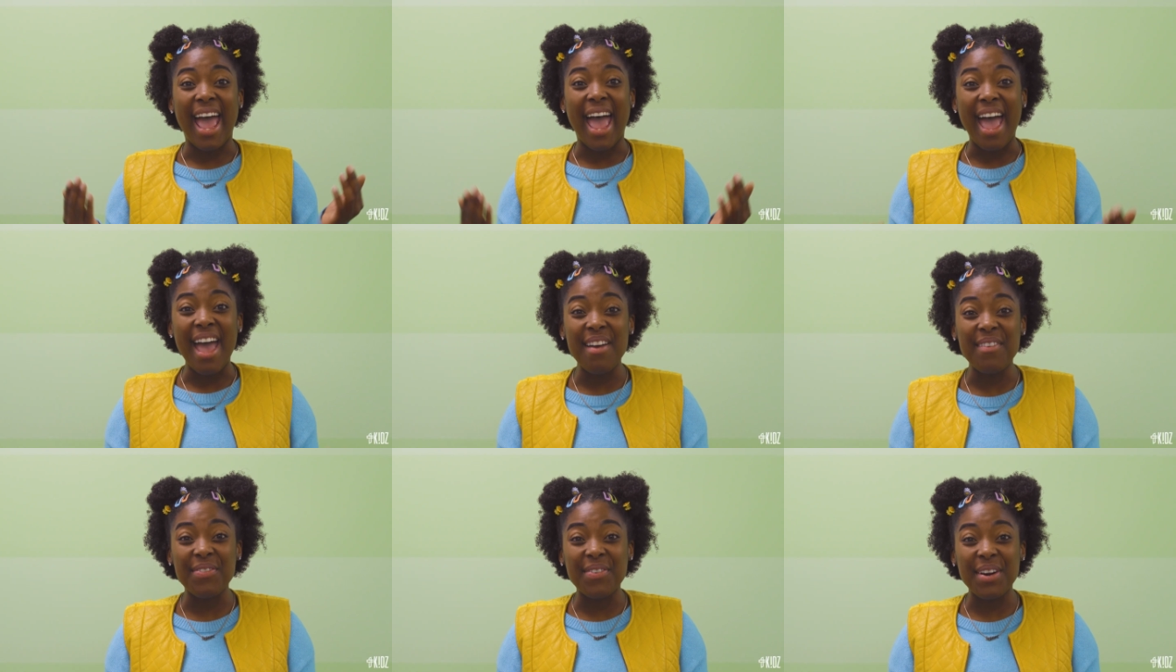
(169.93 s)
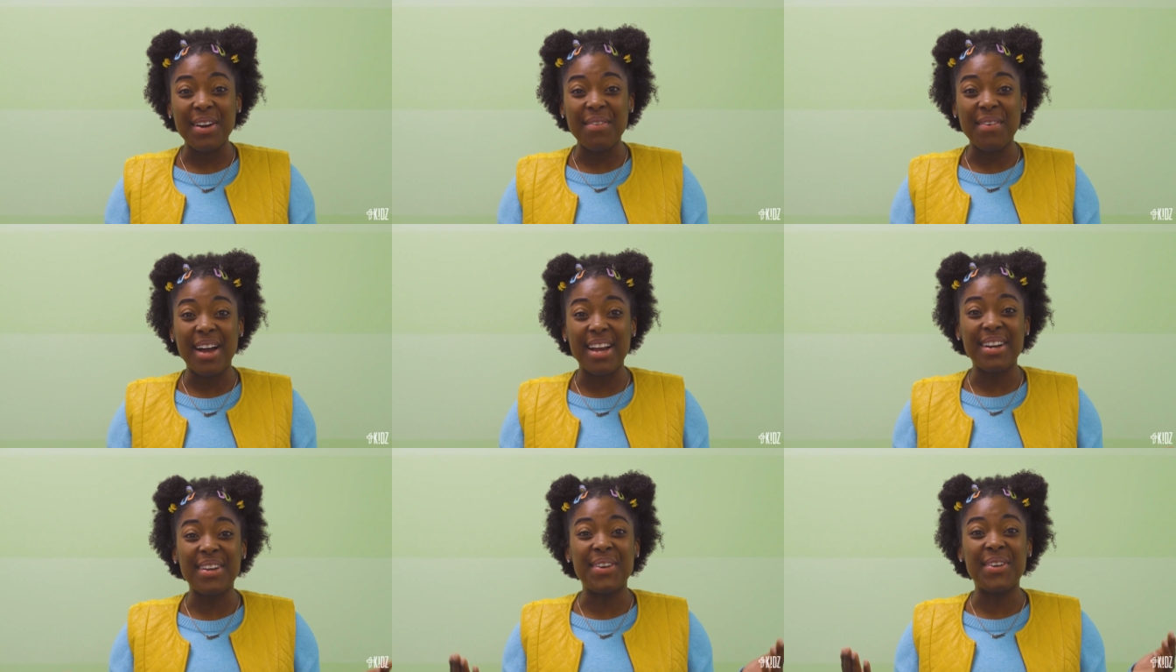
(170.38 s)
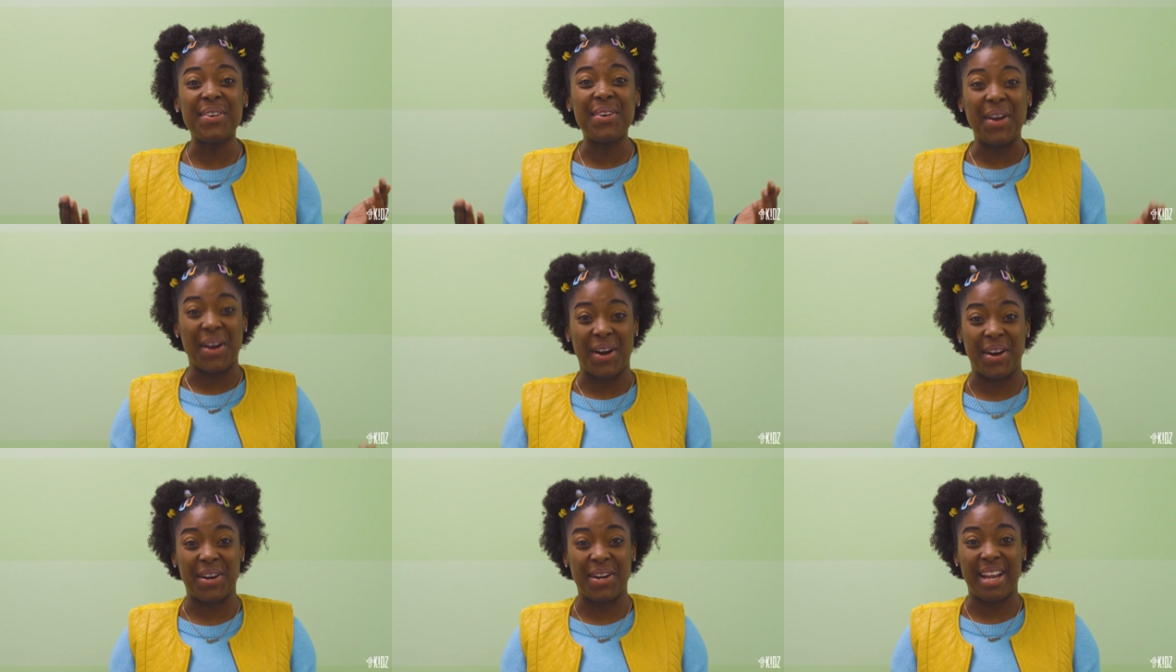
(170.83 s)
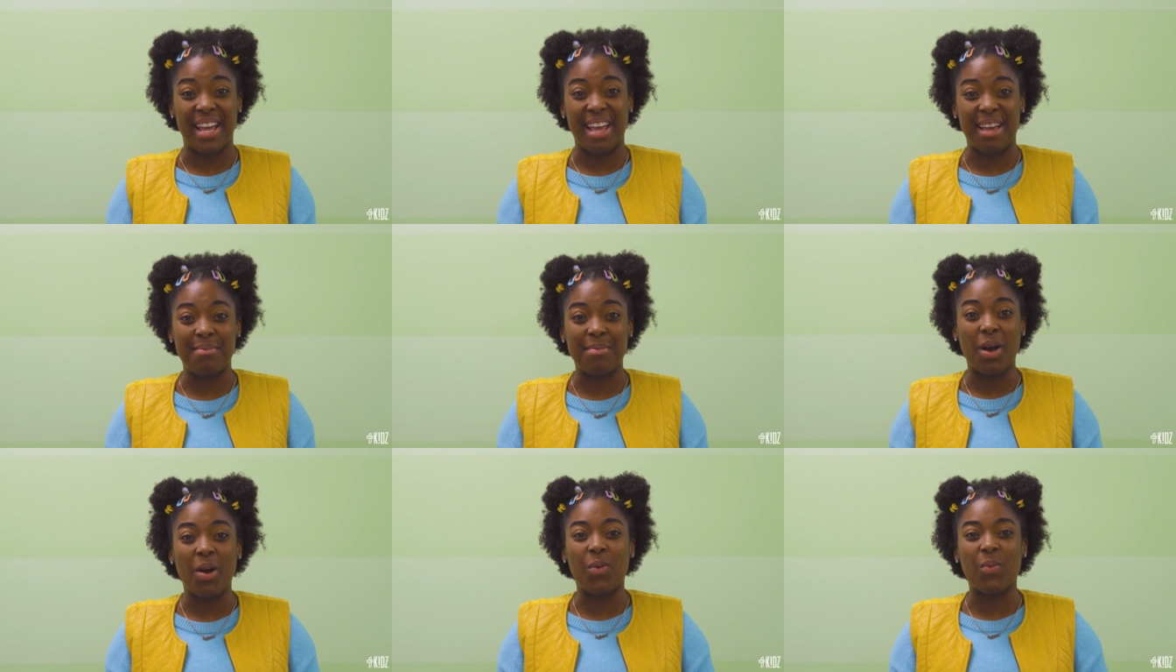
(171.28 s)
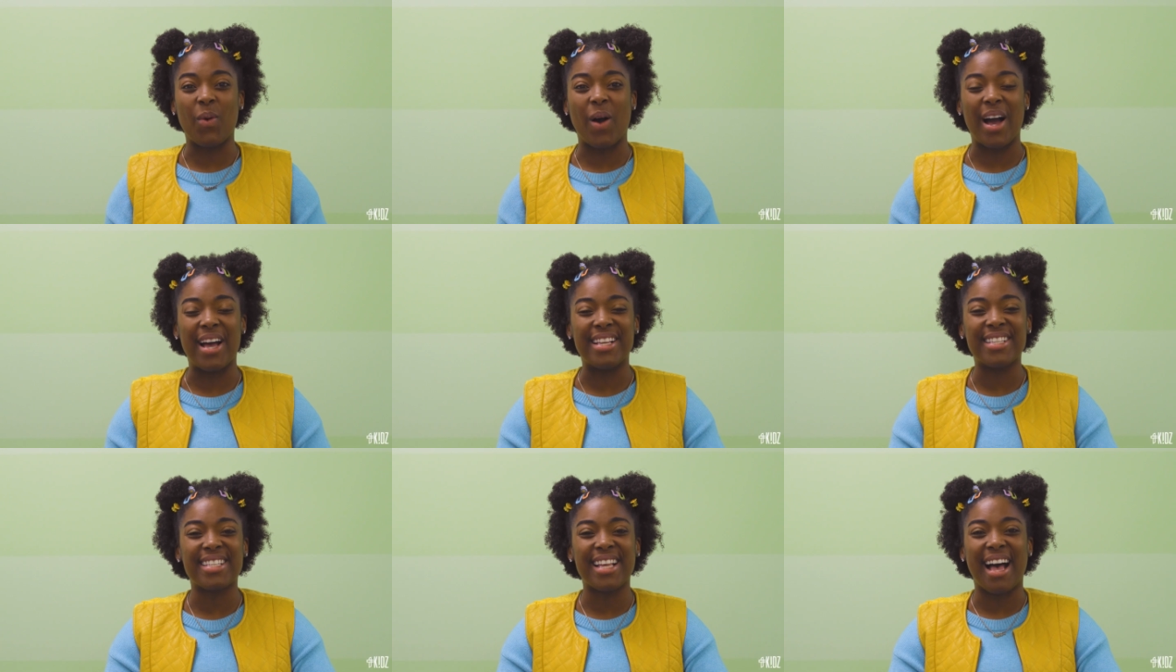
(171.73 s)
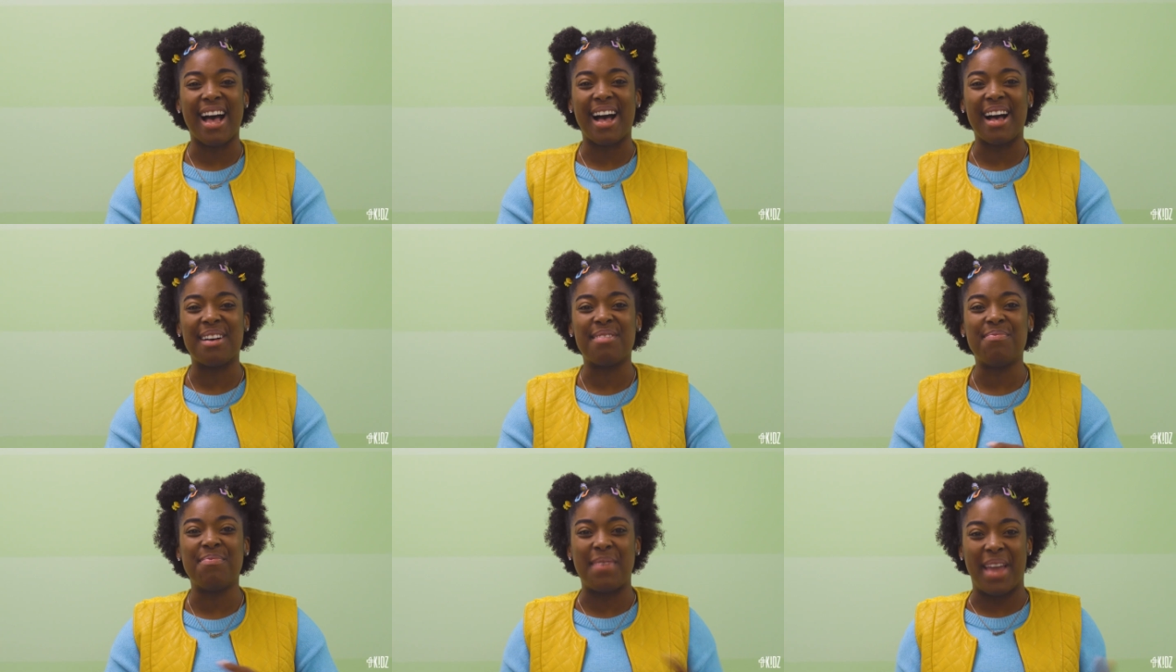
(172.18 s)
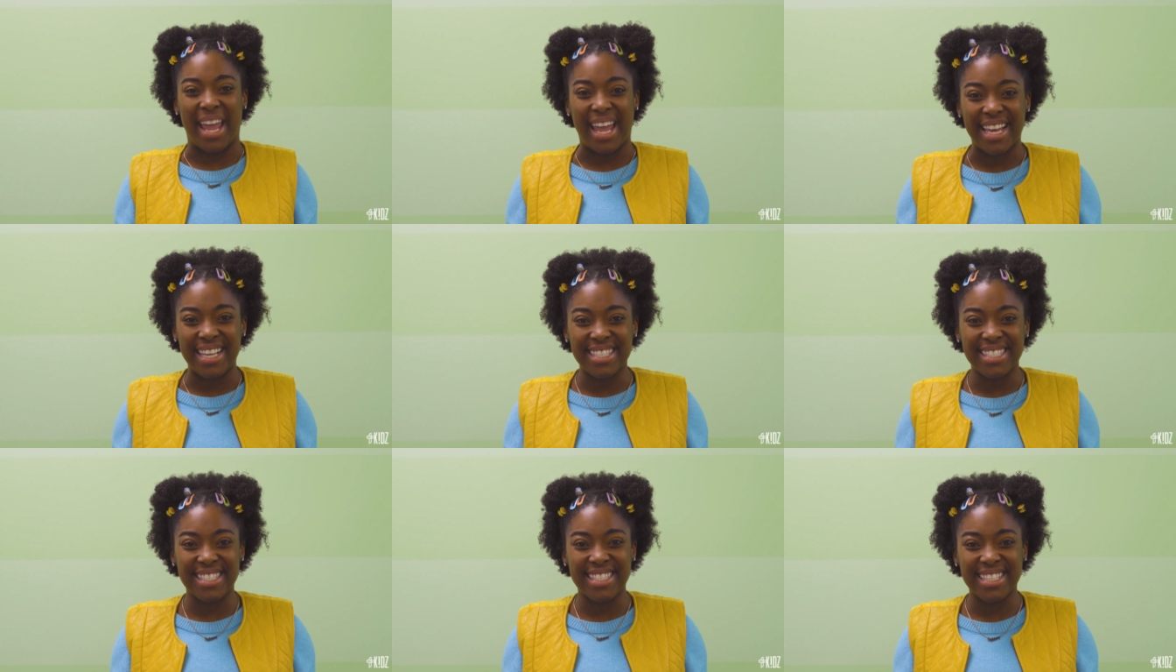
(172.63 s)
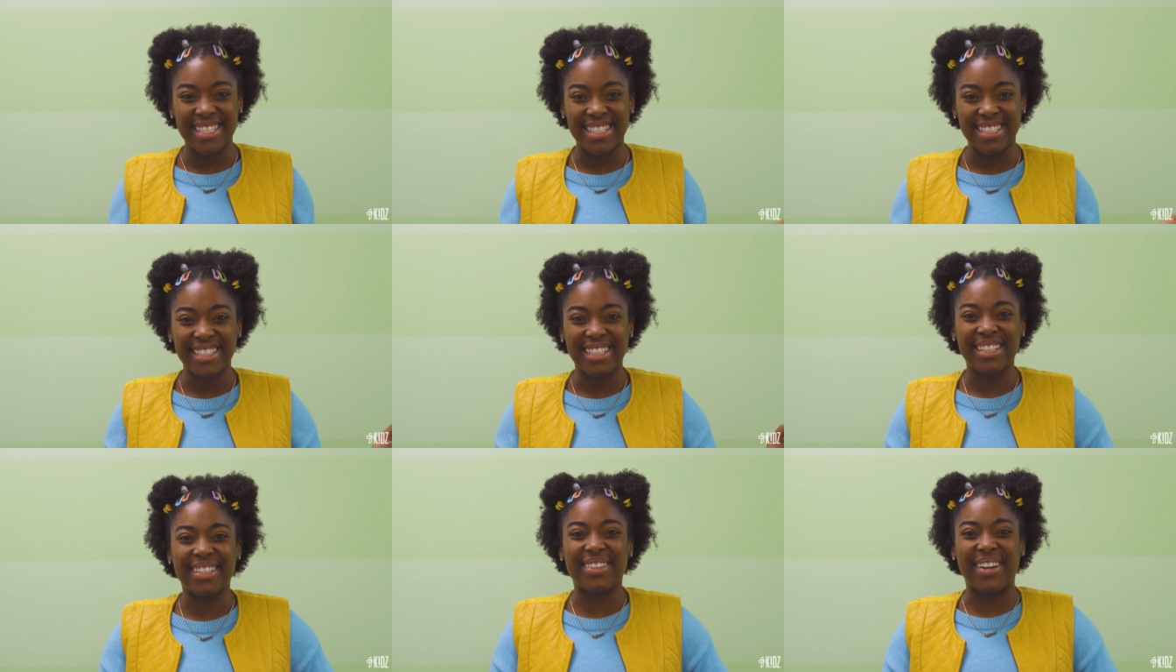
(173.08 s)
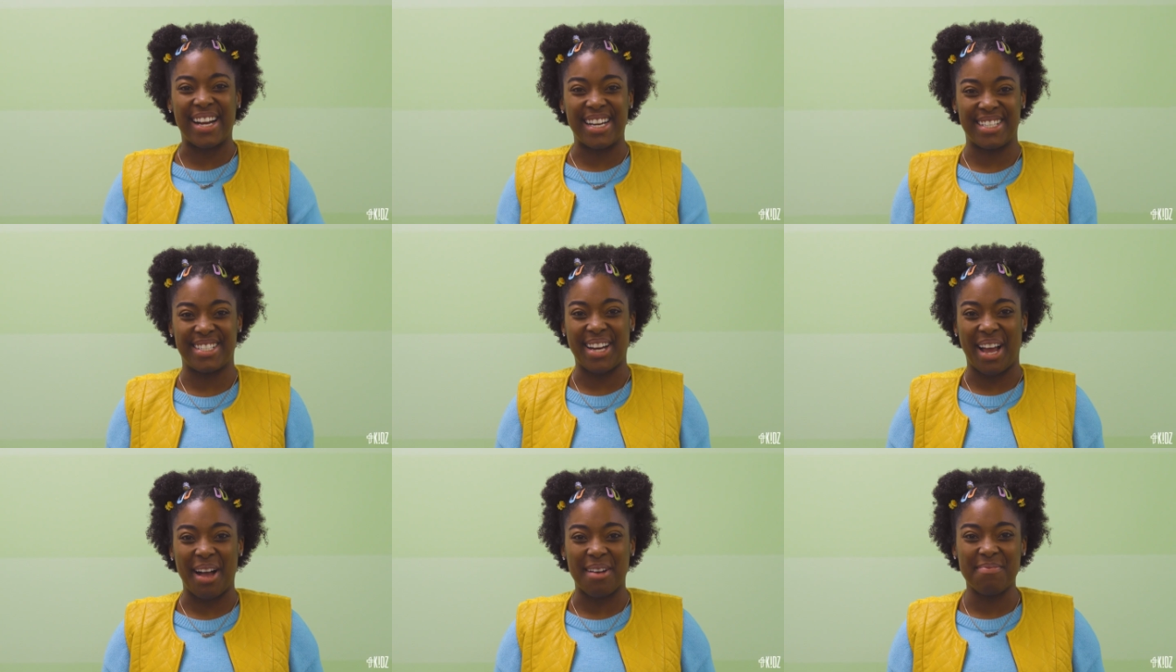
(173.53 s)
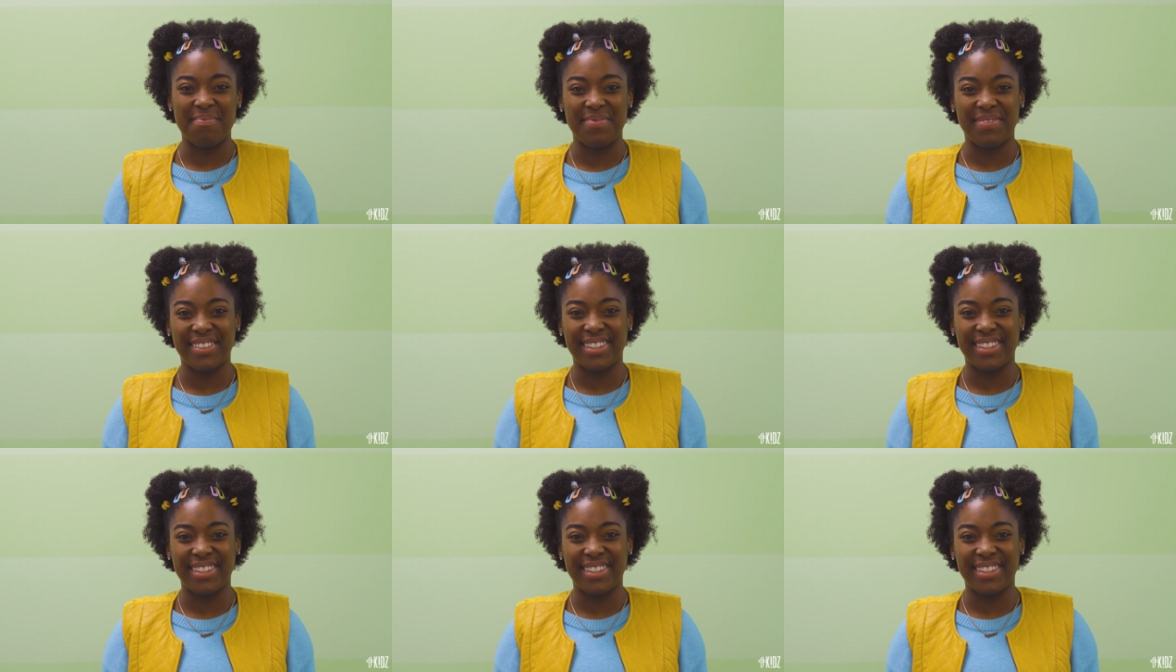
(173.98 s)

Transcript: Everyone who heard him was amazed. Great job.